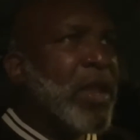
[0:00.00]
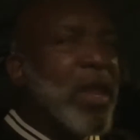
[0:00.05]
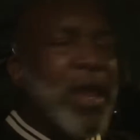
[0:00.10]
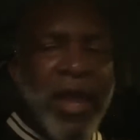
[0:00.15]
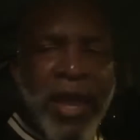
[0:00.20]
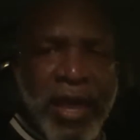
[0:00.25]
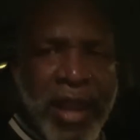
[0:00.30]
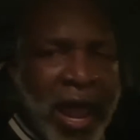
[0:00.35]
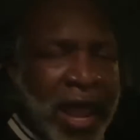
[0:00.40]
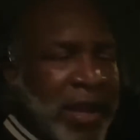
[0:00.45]

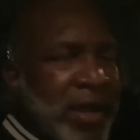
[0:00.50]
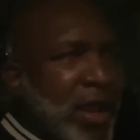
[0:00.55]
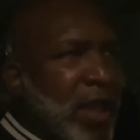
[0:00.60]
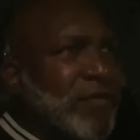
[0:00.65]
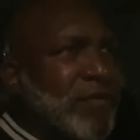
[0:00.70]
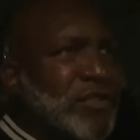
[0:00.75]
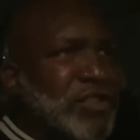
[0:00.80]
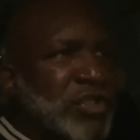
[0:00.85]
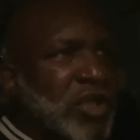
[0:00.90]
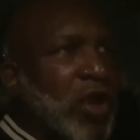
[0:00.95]
and I
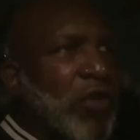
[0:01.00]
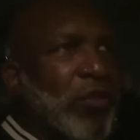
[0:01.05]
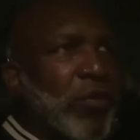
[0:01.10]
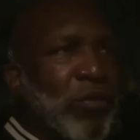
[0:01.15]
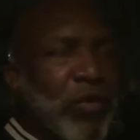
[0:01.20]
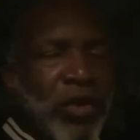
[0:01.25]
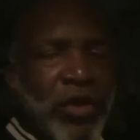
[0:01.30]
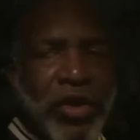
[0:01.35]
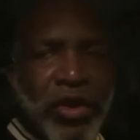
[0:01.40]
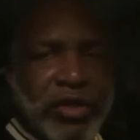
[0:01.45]
never saw the
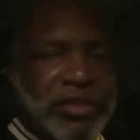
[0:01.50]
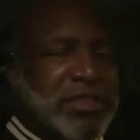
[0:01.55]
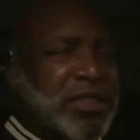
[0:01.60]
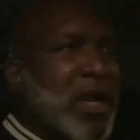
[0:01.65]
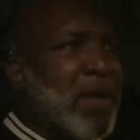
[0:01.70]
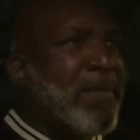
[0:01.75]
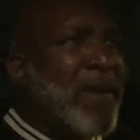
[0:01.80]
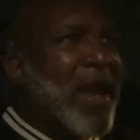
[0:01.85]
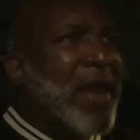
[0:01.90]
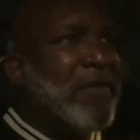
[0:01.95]
words
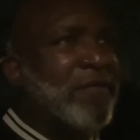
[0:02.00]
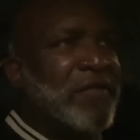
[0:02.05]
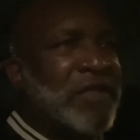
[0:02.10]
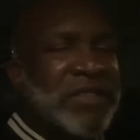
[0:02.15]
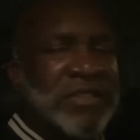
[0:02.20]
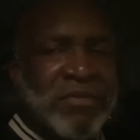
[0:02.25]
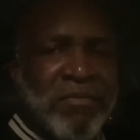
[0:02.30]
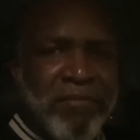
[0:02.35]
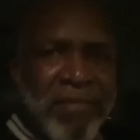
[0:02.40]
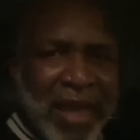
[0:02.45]
come out of
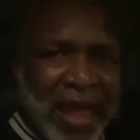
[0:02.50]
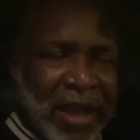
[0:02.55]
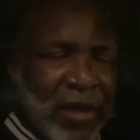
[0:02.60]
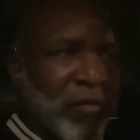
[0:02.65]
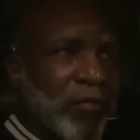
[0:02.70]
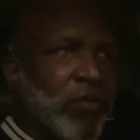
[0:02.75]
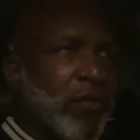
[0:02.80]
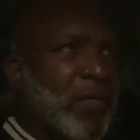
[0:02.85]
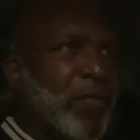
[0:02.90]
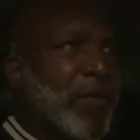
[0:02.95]
his mouth.
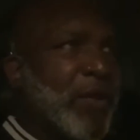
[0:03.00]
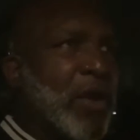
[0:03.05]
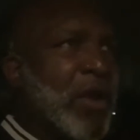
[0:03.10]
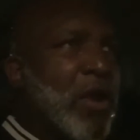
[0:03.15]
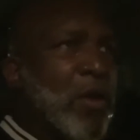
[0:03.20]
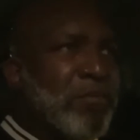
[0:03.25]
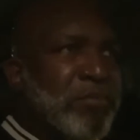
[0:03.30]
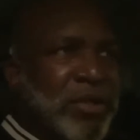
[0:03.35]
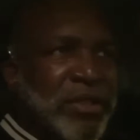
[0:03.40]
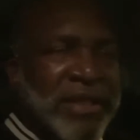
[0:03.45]

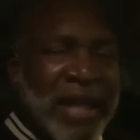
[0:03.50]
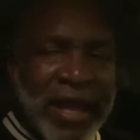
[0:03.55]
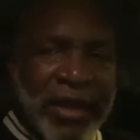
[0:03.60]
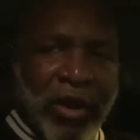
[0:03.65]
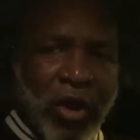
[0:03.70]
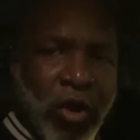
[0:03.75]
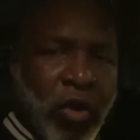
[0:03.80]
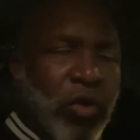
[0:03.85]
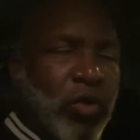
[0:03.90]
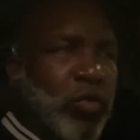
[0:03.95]
But that
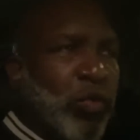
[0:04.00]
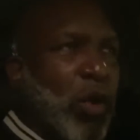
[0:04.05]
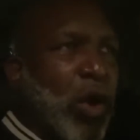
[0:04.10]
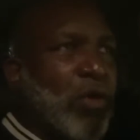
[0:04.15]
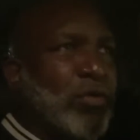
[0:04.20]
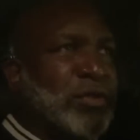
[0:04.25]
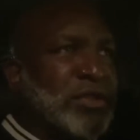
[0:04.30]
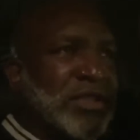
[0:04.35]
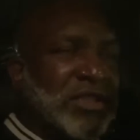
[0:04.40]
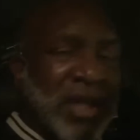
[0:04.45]
old
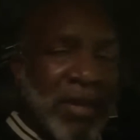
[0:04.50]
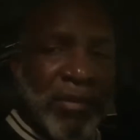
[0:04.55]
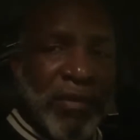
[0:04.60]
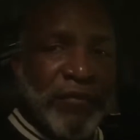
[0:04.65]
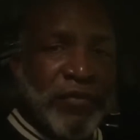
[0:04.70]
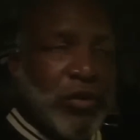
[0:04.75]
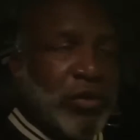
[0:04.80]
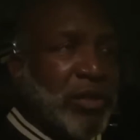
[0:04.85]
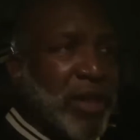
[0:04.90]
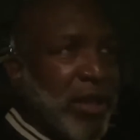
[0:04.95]
quote, and some of
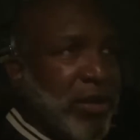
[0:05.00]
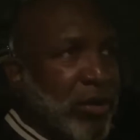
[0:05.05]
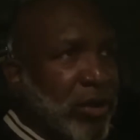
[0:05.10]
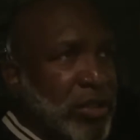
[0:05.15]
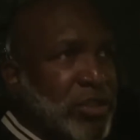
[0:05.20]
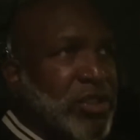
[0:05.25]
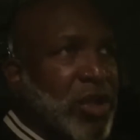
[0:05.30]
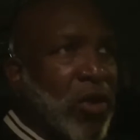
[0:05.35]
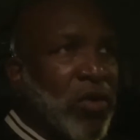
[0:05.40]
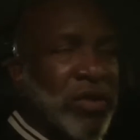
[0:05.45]
you that are
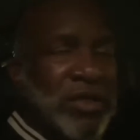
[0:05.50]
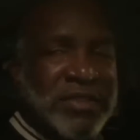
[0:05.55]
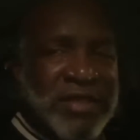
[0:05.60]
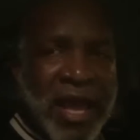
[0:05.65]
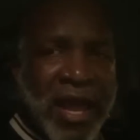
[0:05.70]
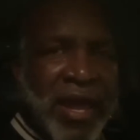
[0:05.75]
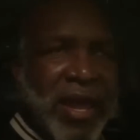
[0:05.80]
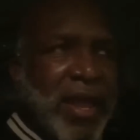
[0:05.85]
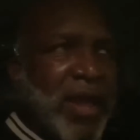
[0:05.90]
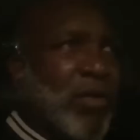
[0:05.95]
as old
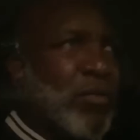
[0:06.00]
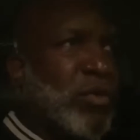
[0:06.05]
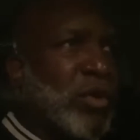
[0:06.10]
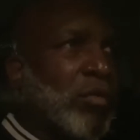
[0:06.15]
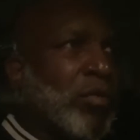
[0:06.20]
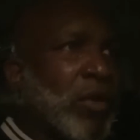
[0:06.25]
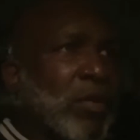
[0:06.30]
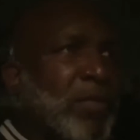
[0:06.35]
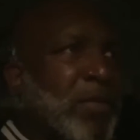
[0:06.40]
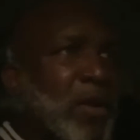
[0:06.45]
as I am
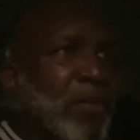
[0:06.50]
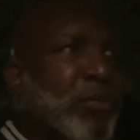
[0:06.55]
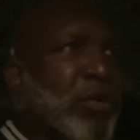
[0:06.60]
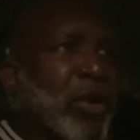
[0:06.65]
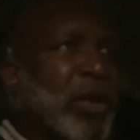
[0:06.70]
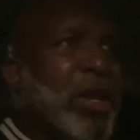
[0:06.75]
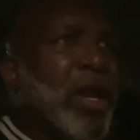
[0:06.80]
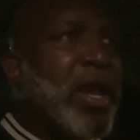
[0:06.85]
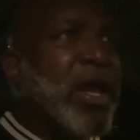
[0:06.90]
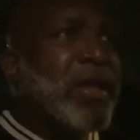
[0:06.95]
will
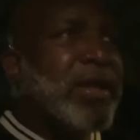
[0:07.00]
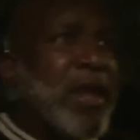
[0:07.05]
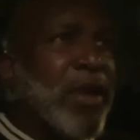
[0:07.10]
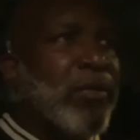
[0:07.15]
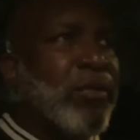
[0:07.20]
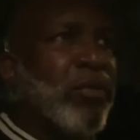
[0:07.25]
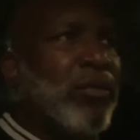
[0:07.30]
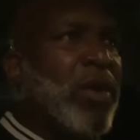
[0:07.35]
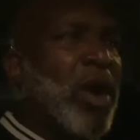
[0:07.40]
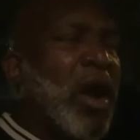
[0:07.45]
remember it,
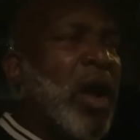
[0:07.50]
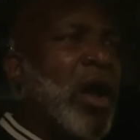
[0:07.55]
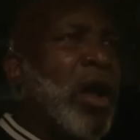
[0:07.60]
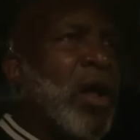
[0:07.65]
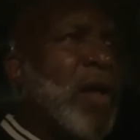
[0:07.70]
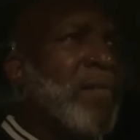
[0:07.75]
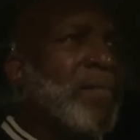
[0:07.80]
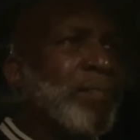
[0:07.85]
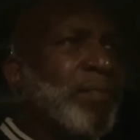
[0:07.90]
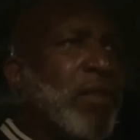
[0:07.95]
that
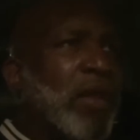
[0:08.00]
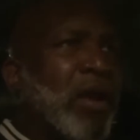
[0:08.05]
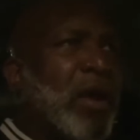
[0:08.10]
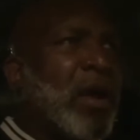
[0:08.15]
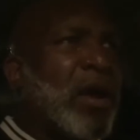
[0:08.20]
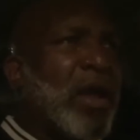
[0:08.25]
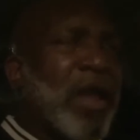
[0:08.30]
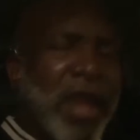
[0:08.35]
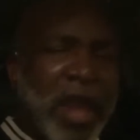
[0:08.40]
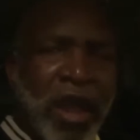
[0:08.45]

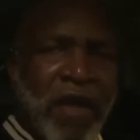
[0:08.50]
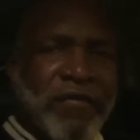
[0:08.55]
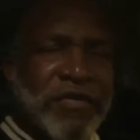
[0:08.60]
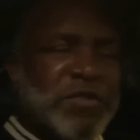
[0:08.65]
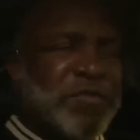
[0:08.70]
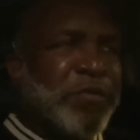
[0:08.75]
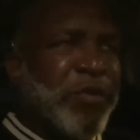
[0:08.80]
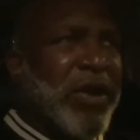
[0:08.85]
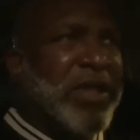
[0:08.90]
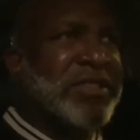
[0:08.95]

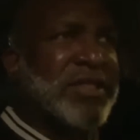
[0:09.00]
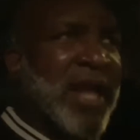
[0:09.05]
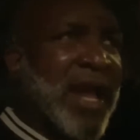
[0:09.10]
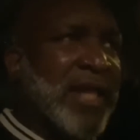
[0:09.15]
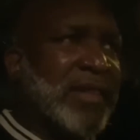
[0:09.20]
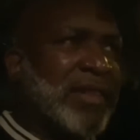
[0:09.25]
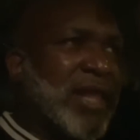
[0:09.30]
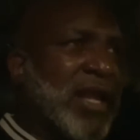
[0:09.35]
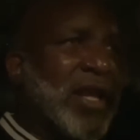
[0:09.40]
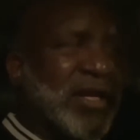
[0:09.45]
Elvis Presley,
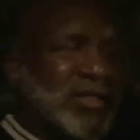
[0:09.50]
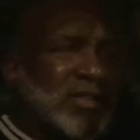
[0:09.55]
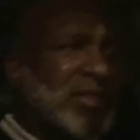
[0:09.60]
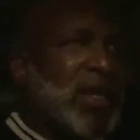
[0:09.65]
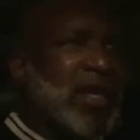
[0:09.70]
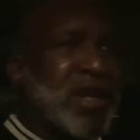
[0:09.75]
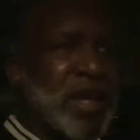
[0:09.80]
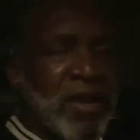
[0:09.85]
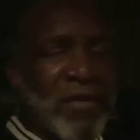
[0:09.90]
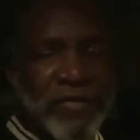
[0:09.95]
I think I
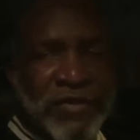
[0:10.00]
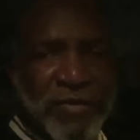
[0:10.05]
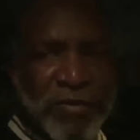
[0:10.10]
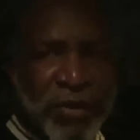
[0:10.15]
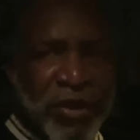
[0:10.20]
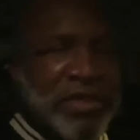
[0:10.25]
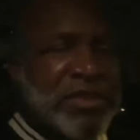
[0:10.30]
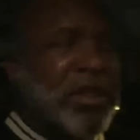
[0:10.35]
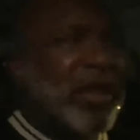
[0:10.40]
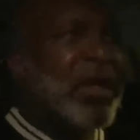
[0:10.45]
said
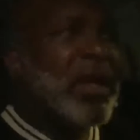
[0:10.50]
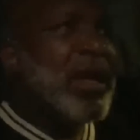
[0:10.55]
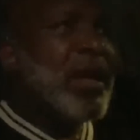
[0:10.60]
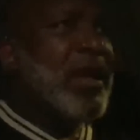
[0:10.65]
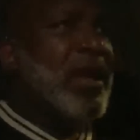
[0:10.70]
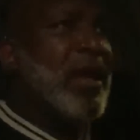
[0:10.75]
Elvis Presley,